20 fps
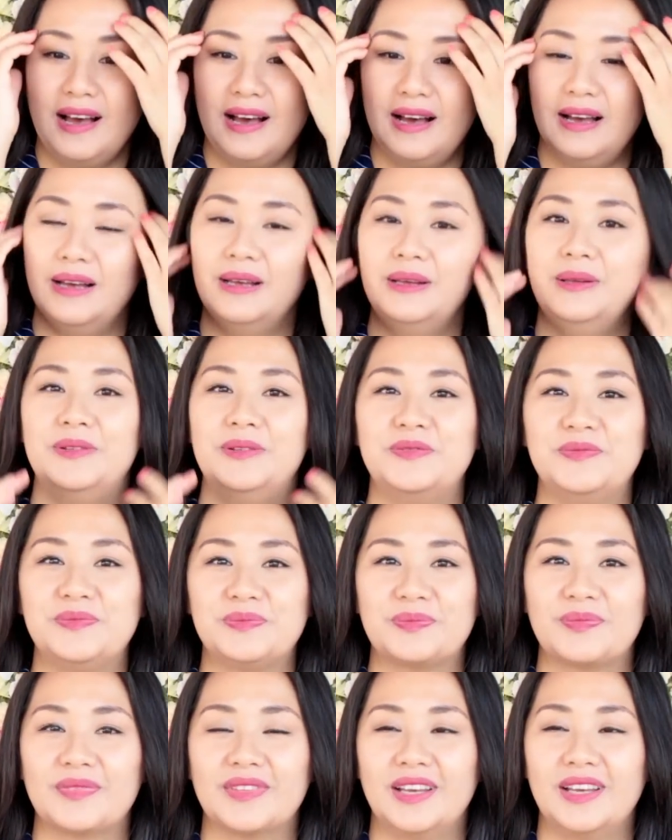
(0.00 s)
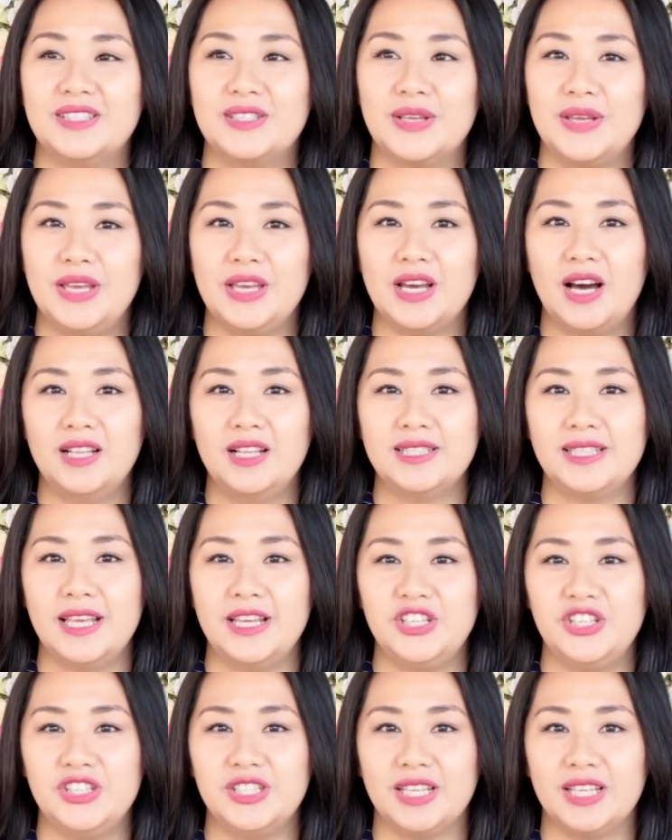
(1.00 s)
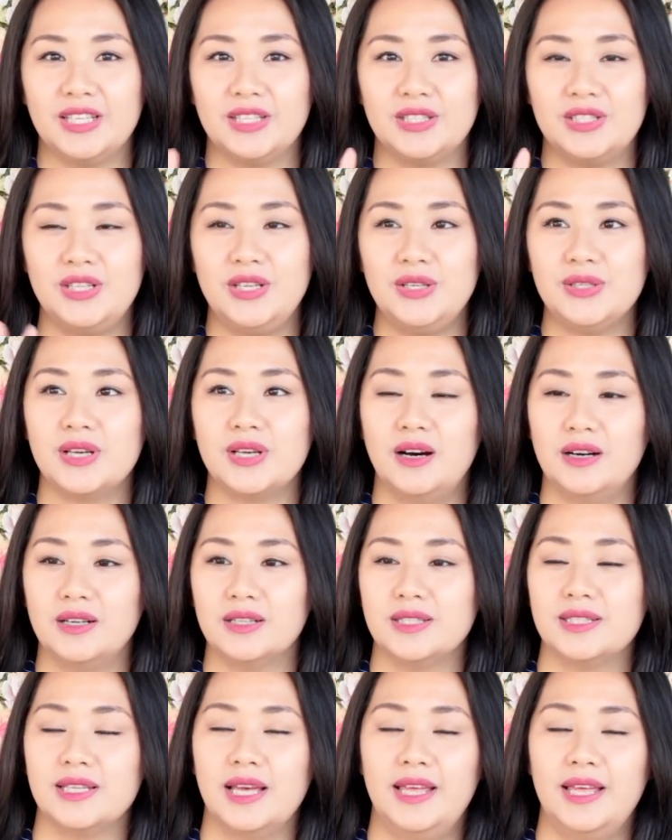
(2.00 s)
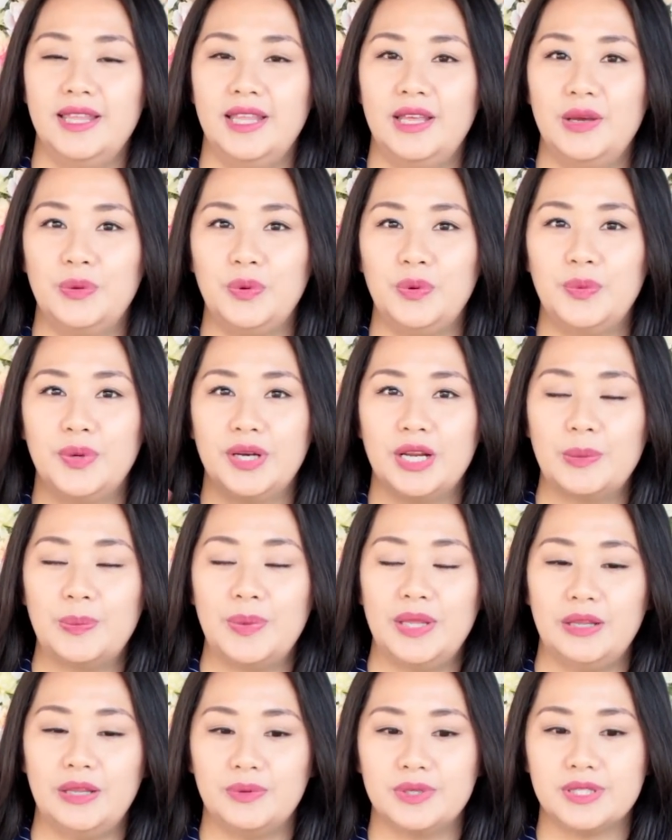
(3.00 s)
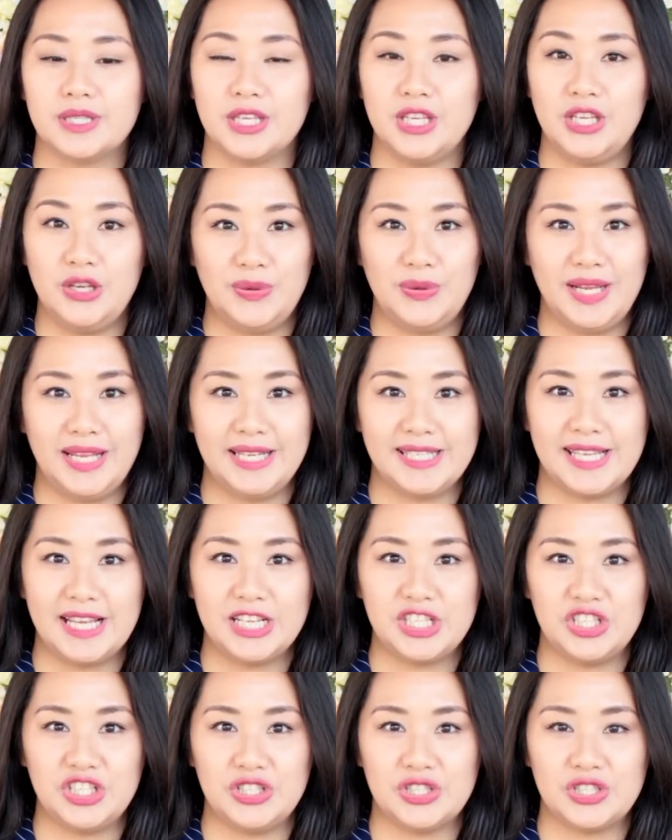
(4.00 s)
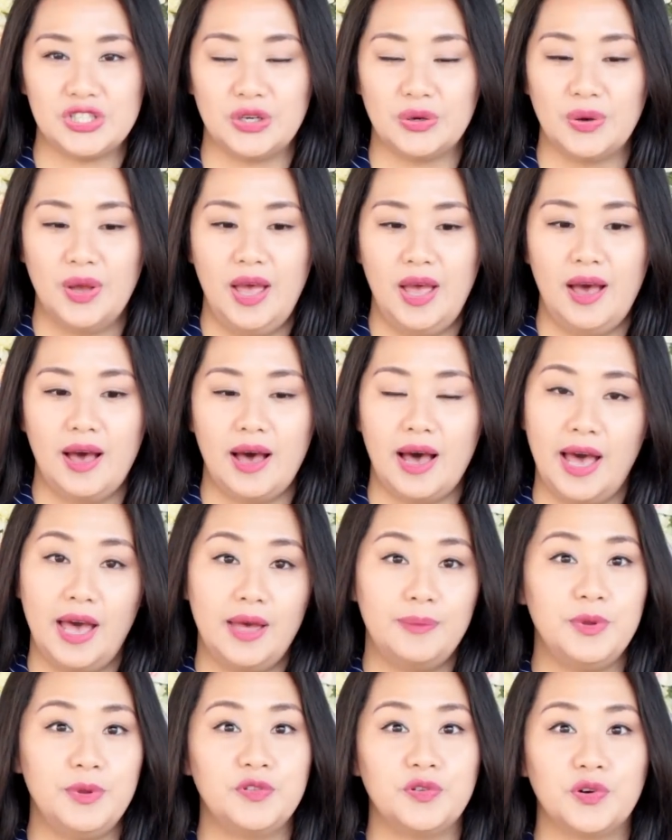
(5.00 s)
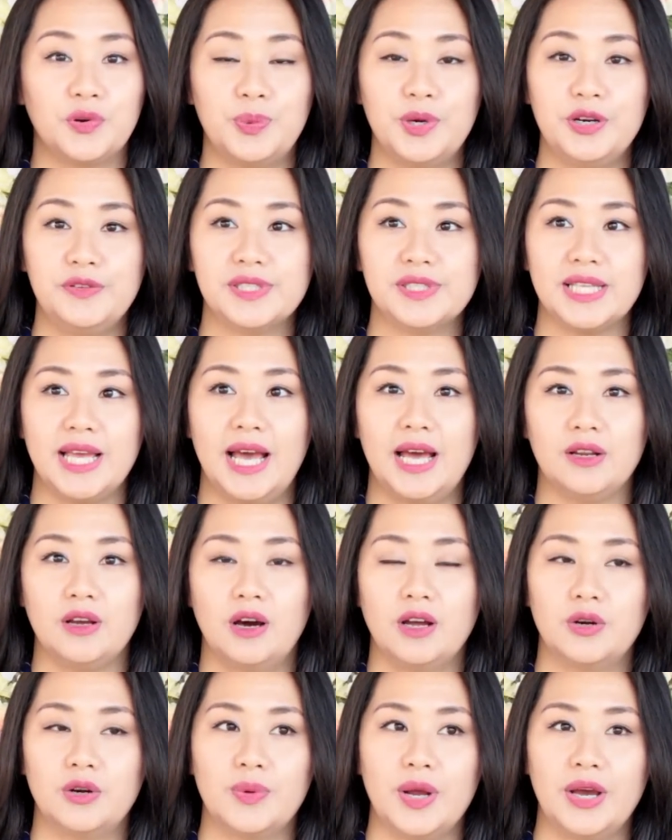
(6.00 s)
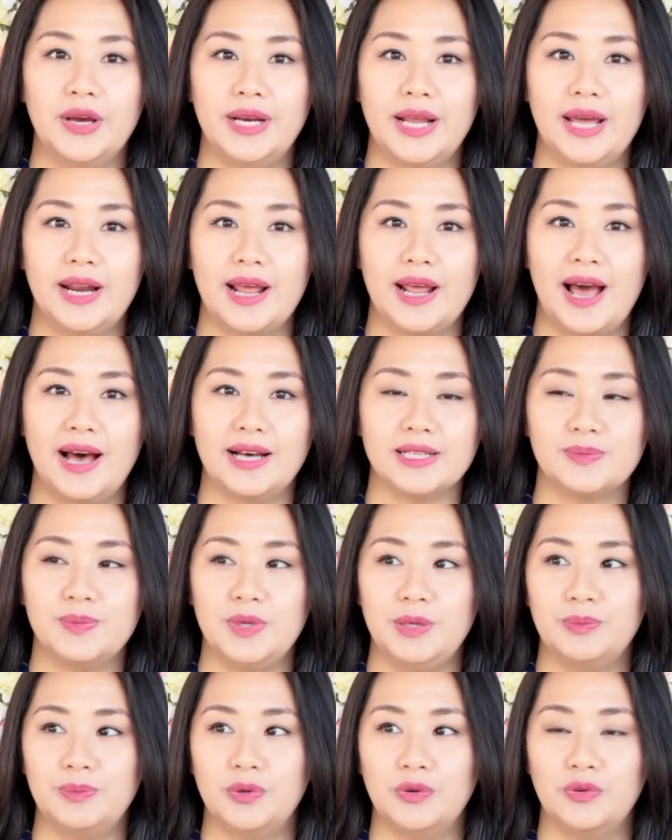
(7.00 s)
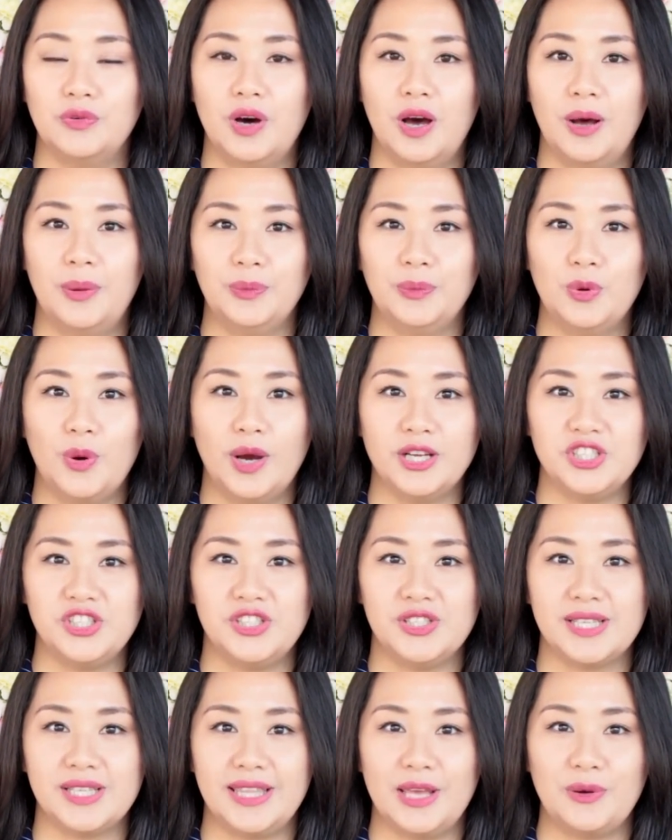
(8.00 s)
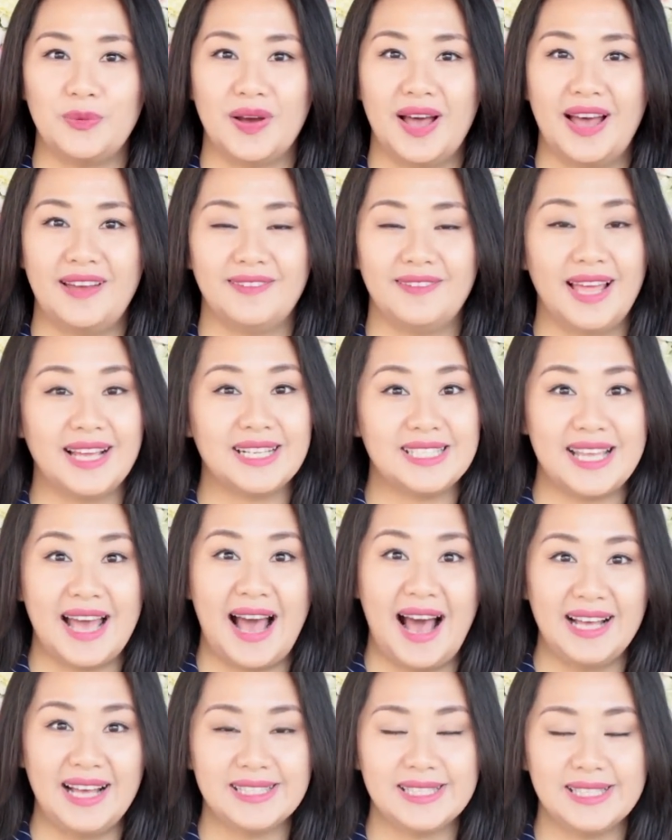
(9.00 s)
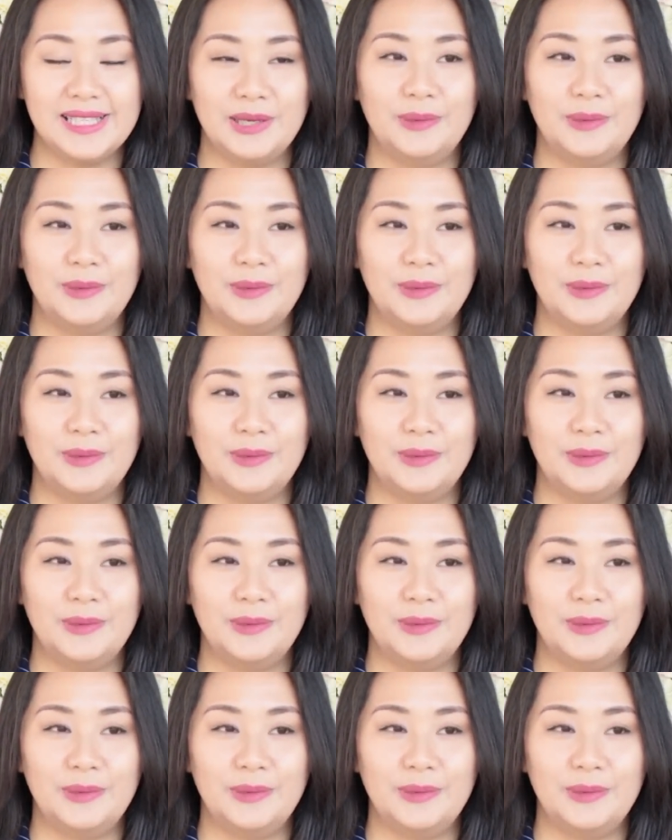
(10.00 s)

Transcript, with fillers: Um, so he got on stage, he sang two songs, and then we went up and there was a Q&A session. So I had before, previously I had gone around and I had asked people um, questions that they would have liked to ask